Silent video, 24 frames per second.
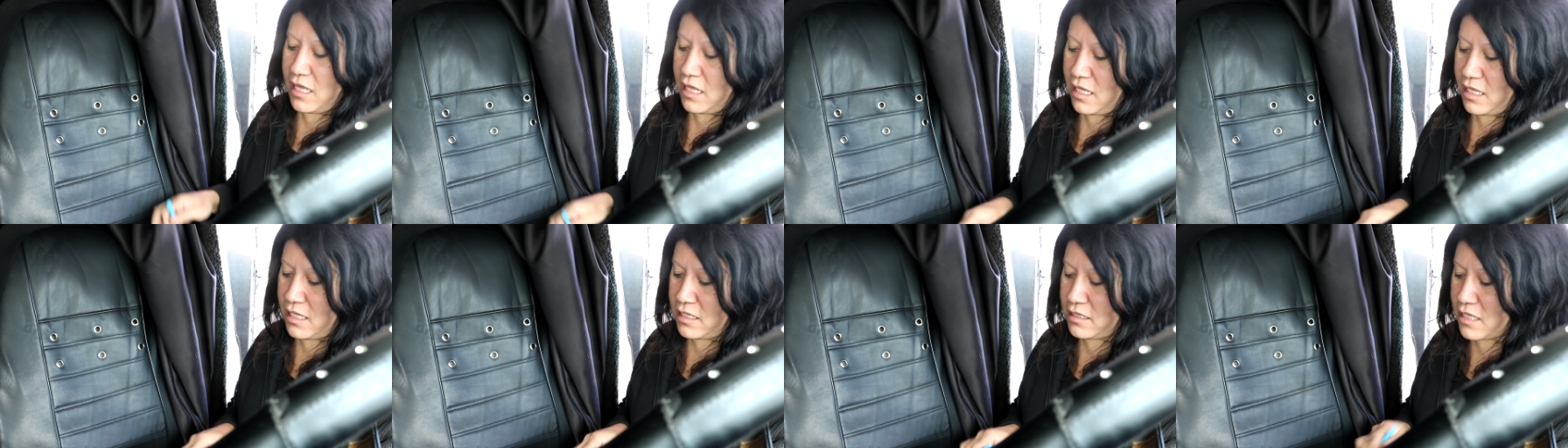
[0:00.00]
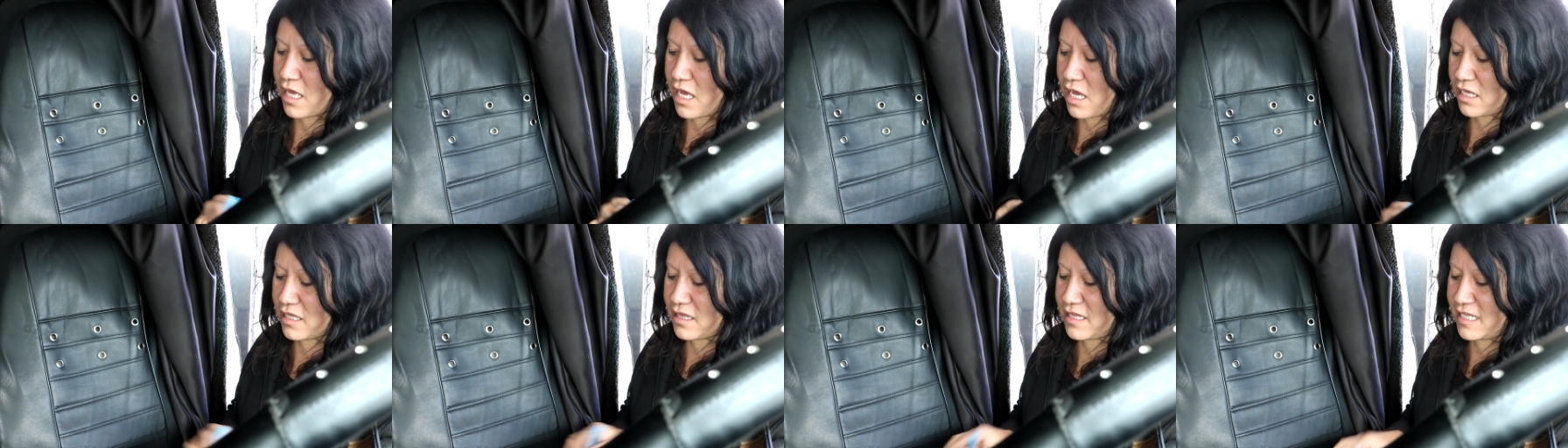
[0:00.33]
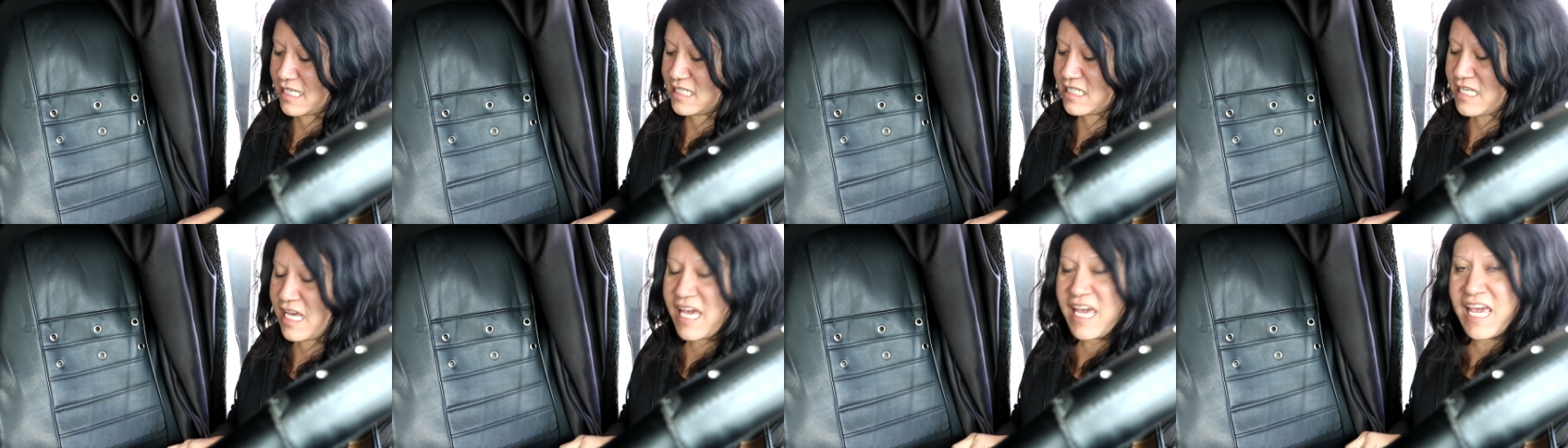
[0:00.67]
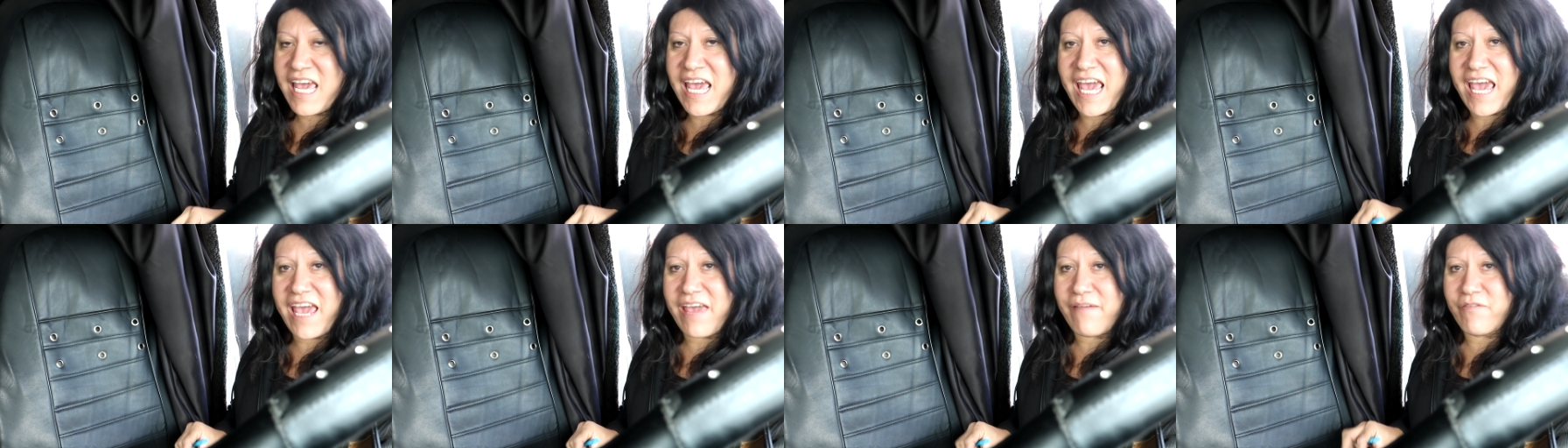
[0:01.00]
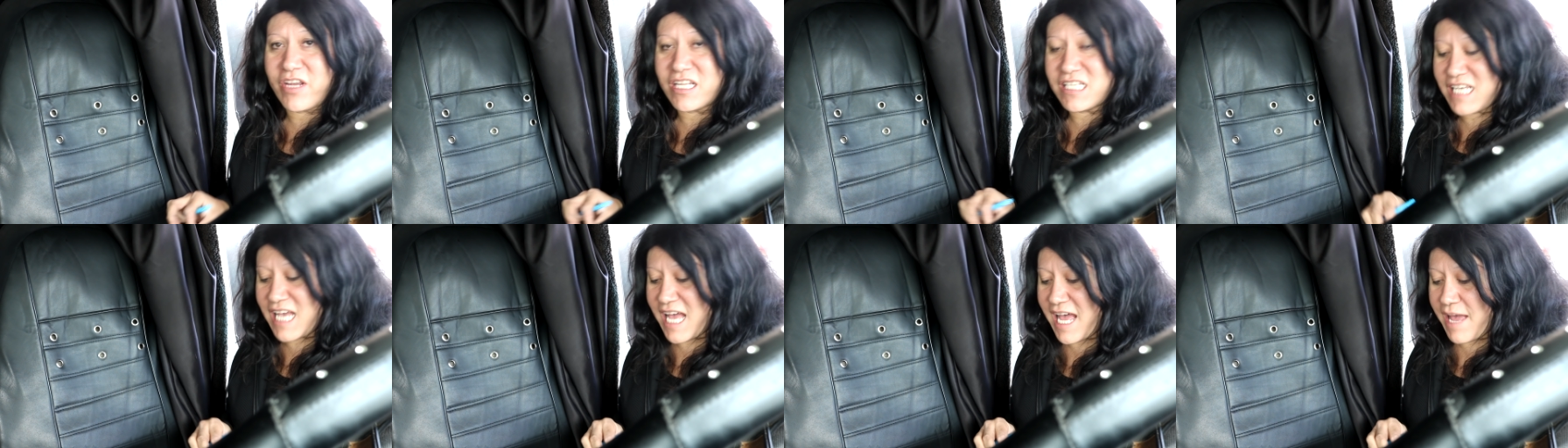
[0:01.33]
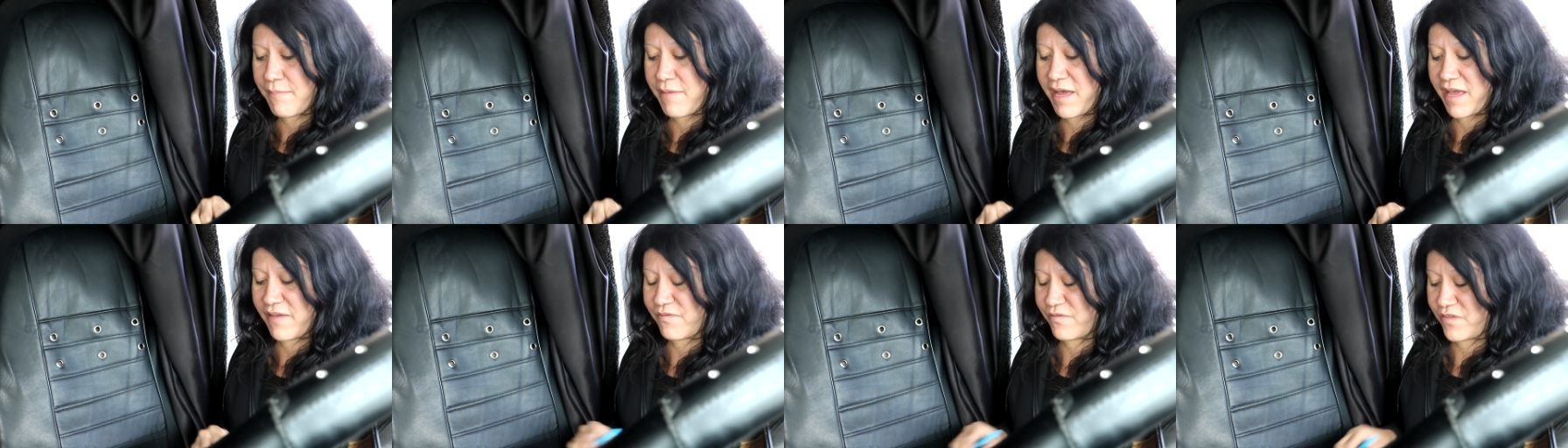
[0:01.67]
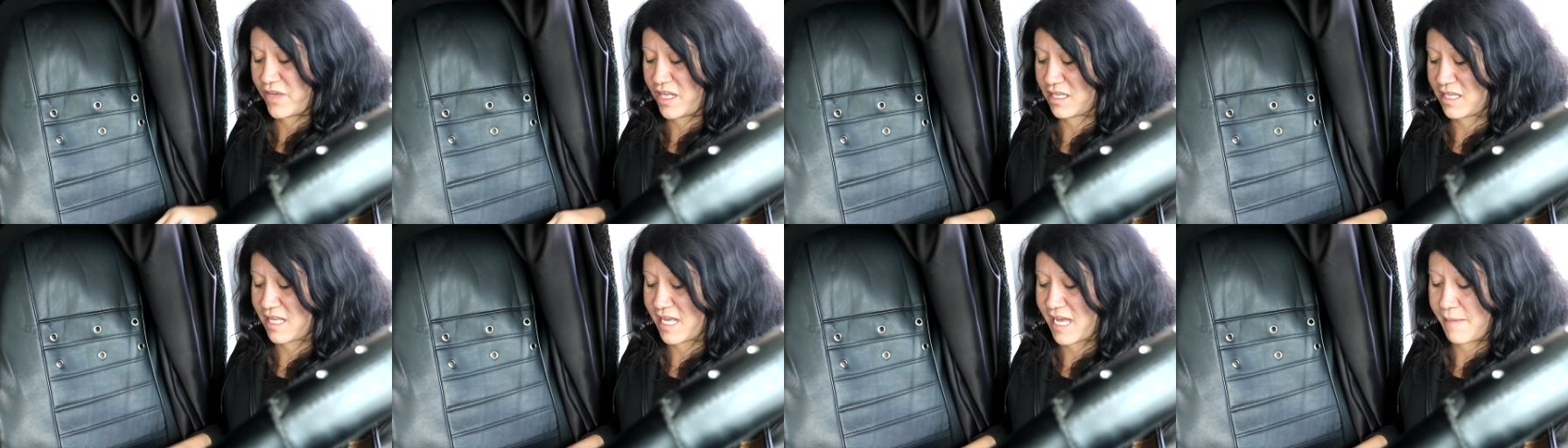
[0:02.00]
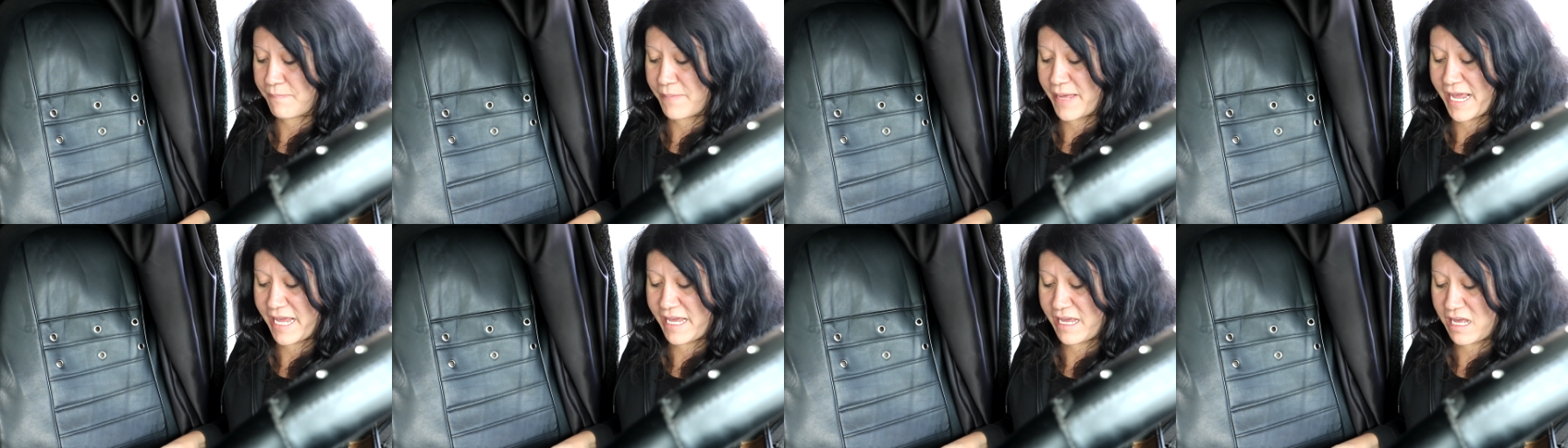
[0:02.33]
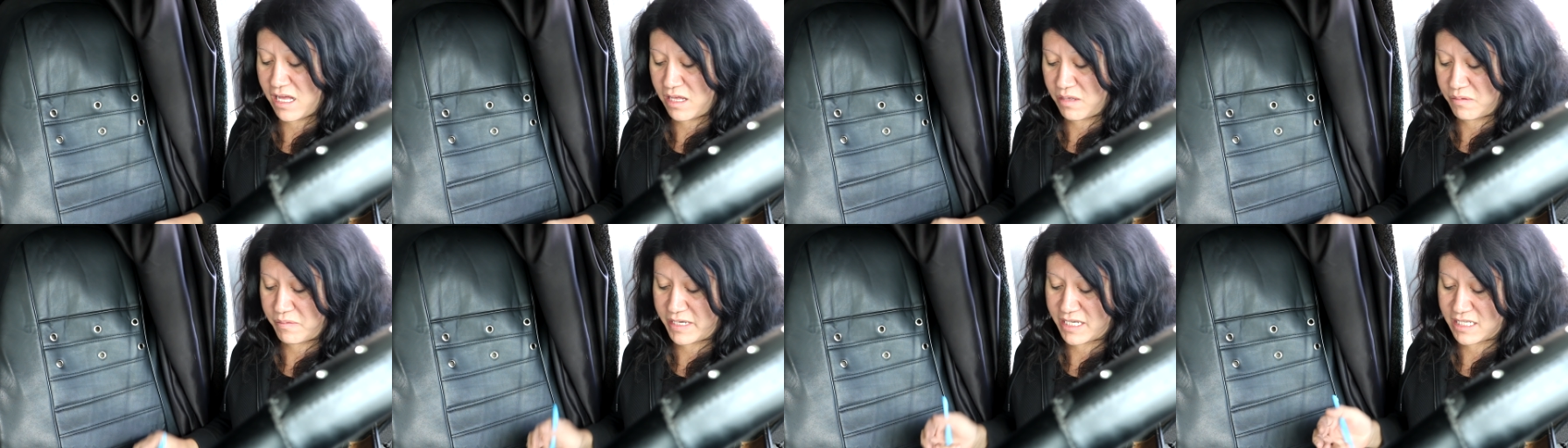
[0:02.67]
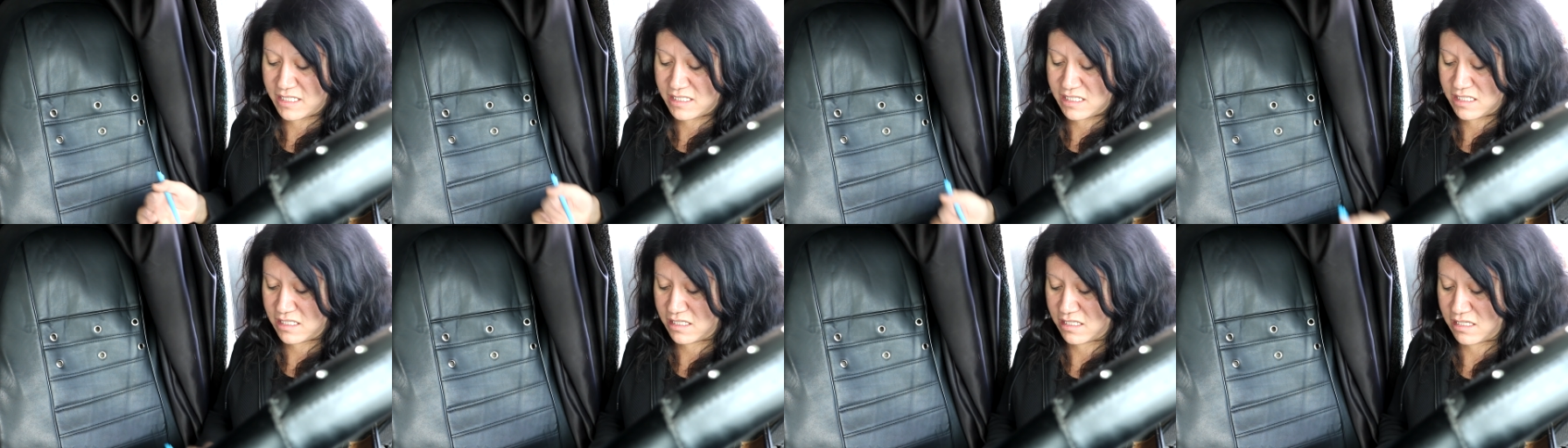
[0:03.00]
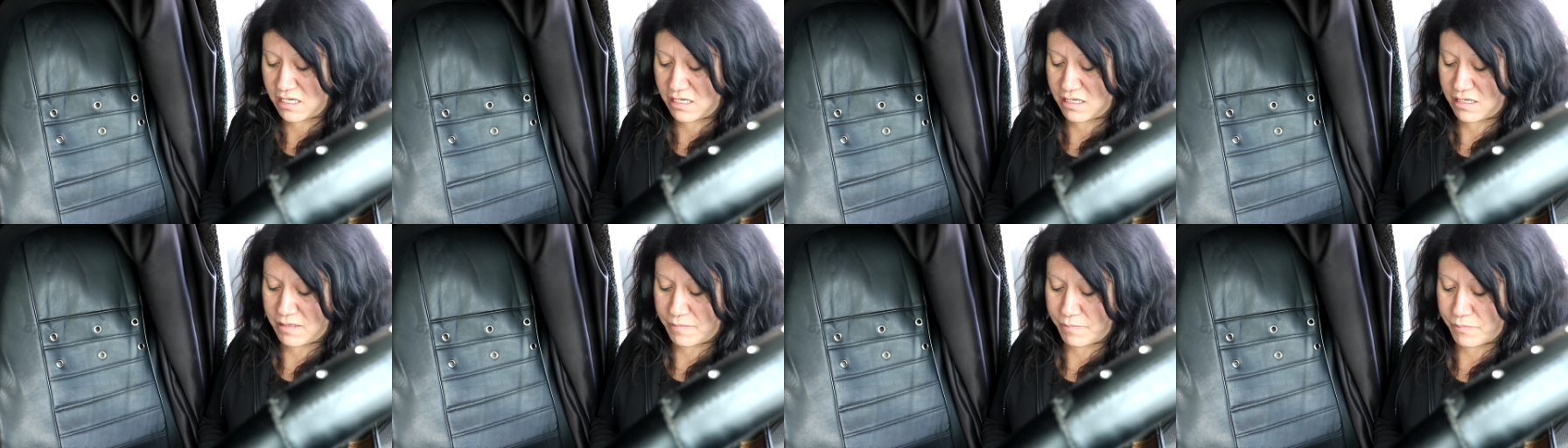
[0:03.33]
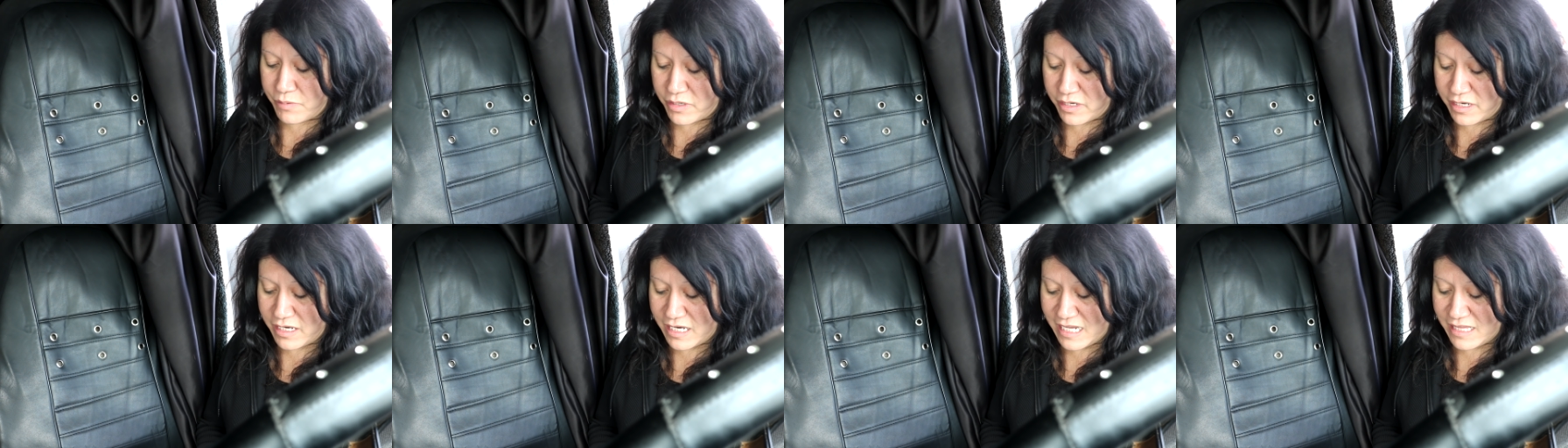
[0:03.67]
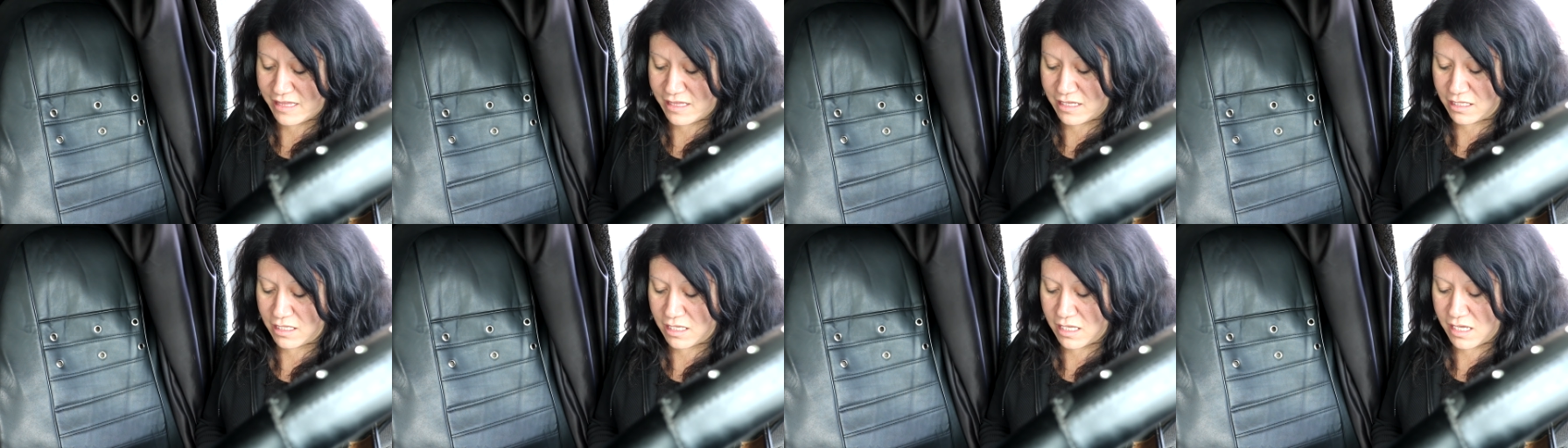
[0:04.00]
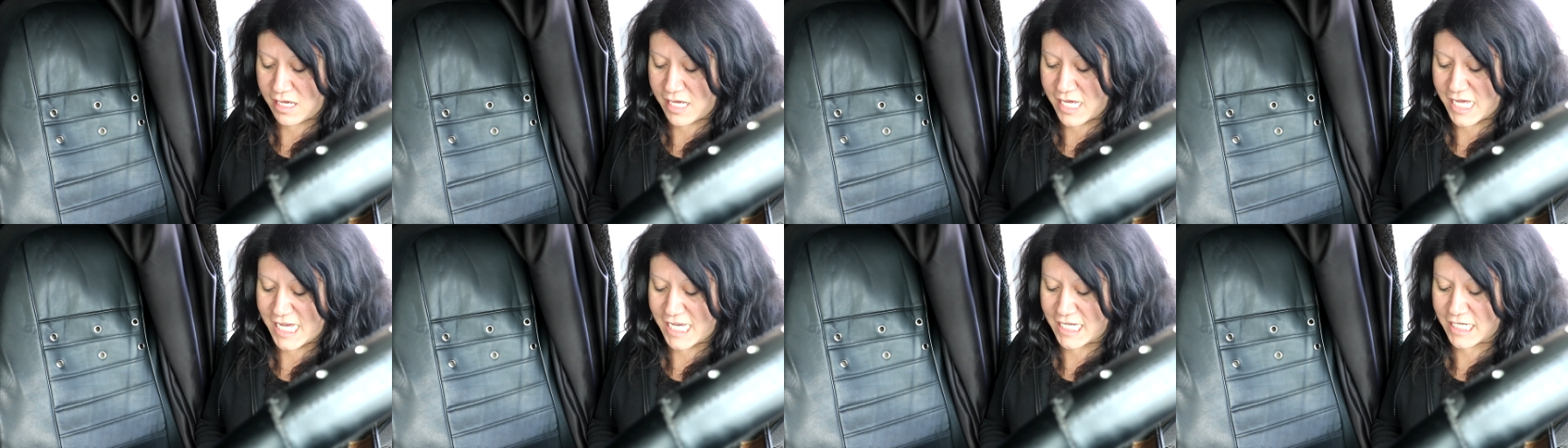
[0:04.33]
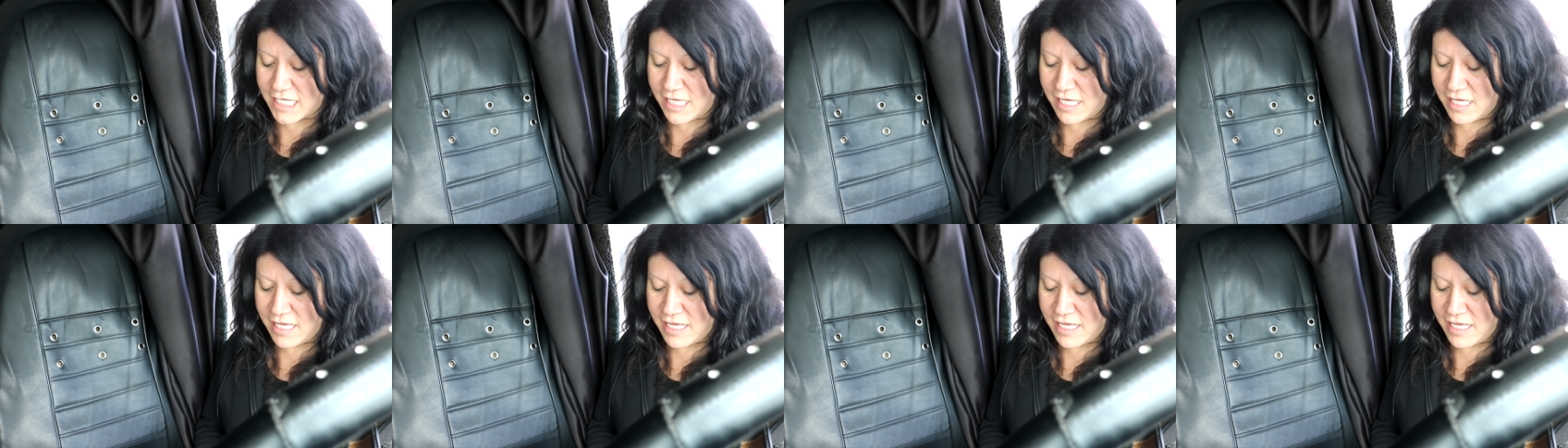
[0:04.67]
log this. Every time I fill up, I always put it in log